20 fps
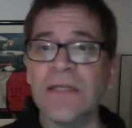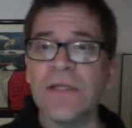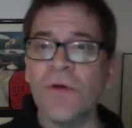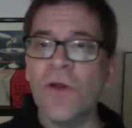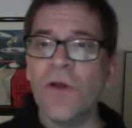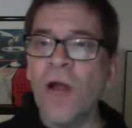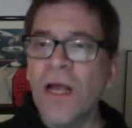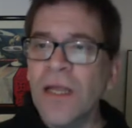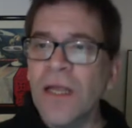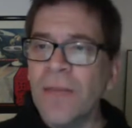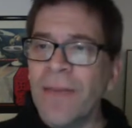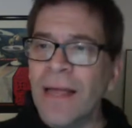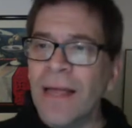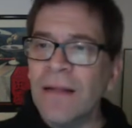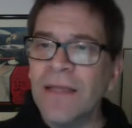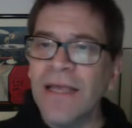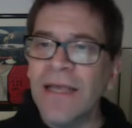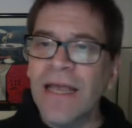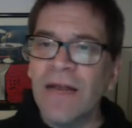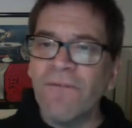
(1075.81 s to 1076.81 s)
So you're not going to be
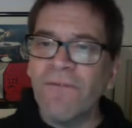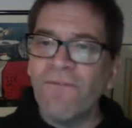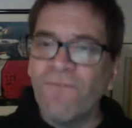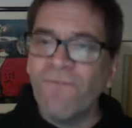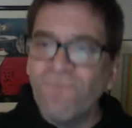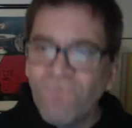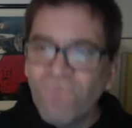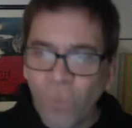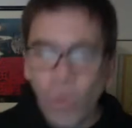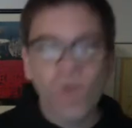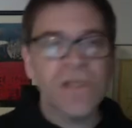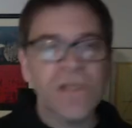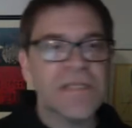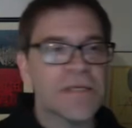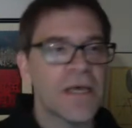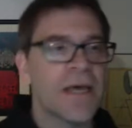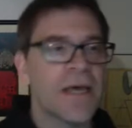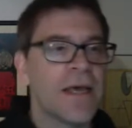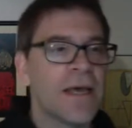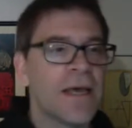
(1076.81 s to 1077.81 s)
able to kind of
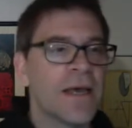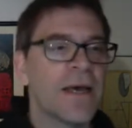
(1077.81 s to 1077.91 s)
force